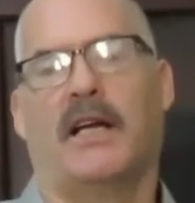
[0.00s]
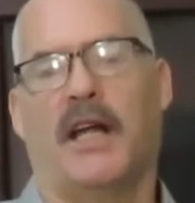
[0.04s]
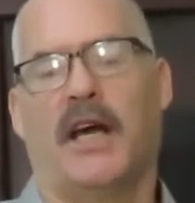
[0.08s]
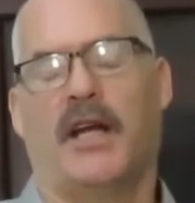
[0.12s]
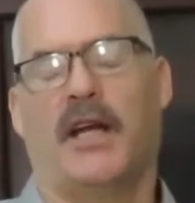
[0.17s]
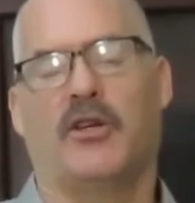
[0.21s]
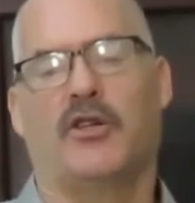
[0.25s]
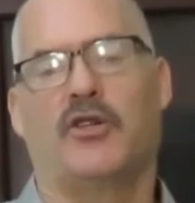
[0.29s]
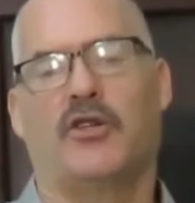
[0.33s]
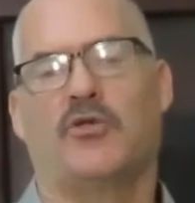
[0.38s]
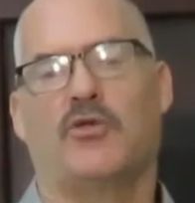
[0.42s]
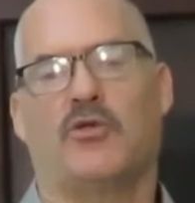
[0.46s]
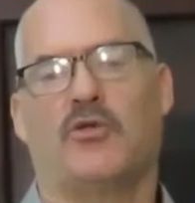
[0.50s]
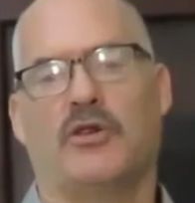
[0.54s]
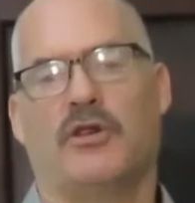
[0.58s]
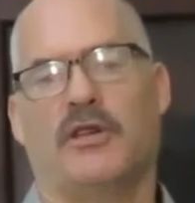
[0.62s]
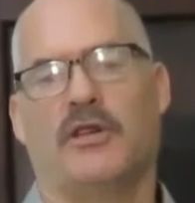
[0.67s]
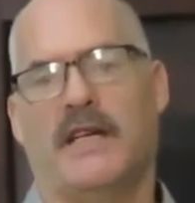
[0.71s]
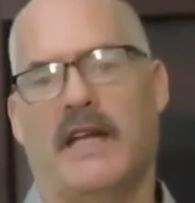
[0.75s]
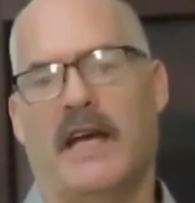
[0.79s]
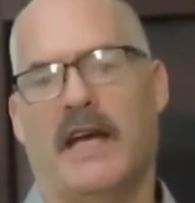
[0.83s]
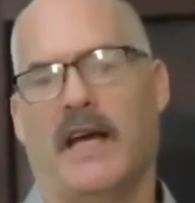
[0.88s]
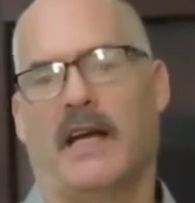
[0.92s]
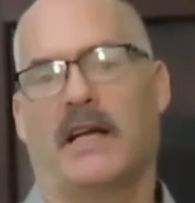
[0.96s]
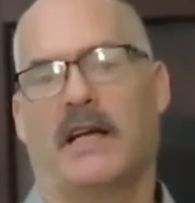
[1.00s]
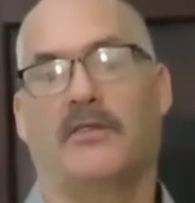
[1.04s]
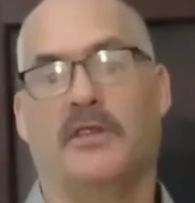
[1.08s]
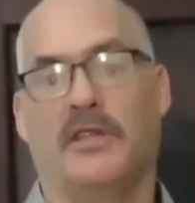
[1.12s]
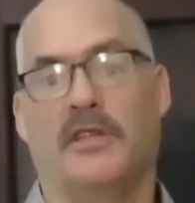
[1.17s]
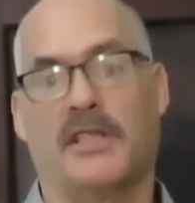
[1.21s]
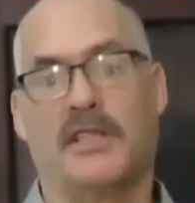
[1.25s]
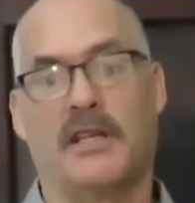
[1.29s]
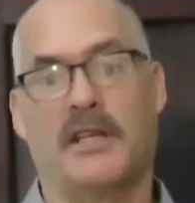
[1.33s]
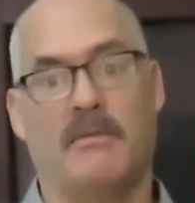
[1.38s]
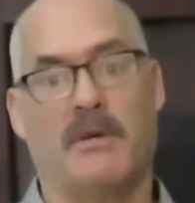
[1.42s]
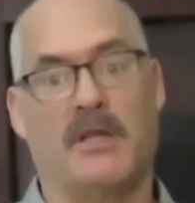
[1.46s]
It had a shorter deck
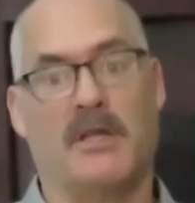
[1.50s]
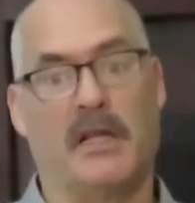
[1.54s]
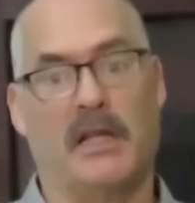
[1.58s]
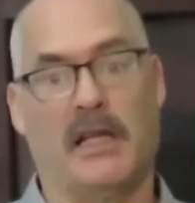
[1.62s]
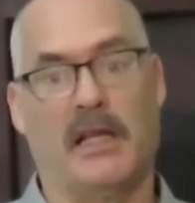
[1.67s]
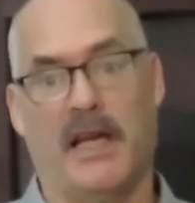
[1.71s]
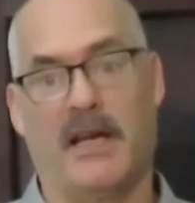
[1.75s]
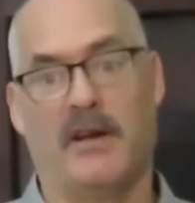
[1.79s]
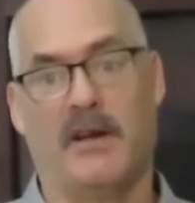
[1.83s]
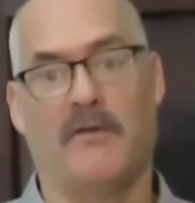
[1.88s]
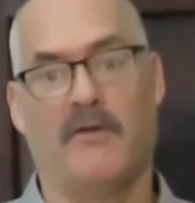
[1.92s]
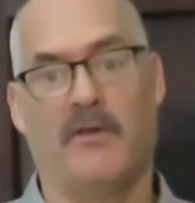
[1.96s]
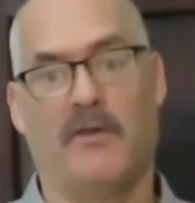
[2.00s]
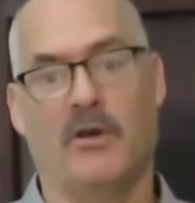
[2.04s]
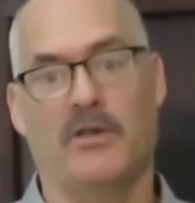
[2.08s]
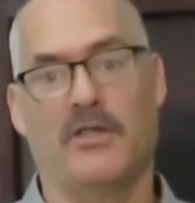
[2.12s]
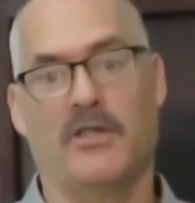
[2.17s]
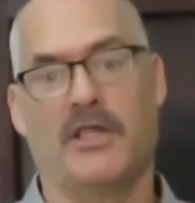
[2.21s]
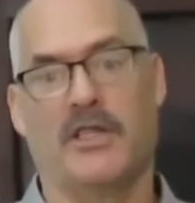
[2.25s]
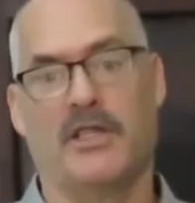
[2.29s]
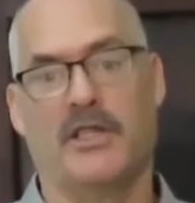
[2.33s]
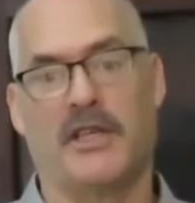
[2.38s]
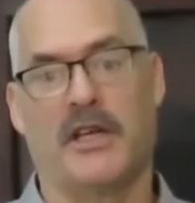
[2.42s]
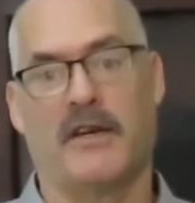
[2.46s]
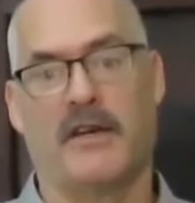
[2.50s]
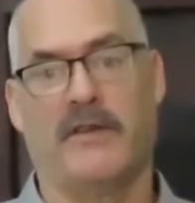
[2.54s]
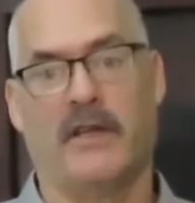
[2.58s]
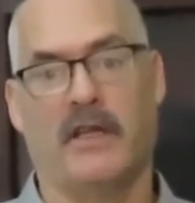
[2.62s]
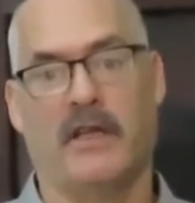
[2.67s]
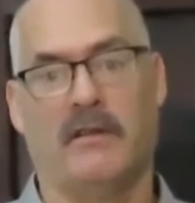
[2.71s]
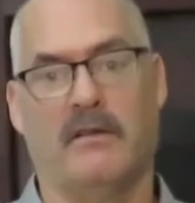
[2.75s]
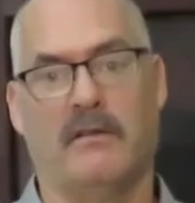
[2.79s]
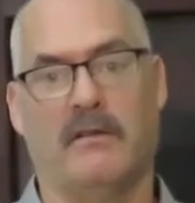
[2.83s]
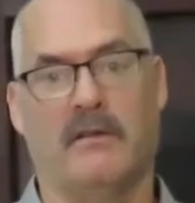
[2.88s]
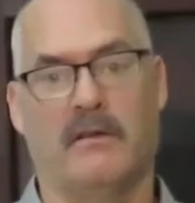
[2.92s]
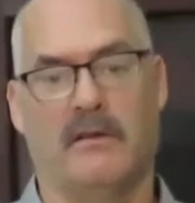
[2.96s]
than some of the later versions of
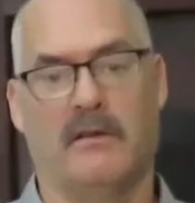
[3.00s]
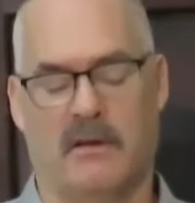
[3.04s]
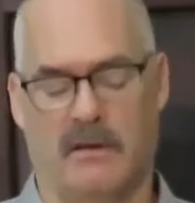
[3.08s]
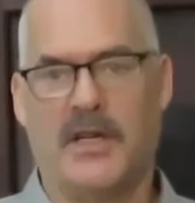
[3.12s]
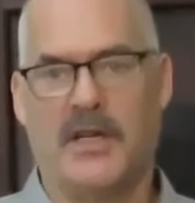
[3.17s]
it.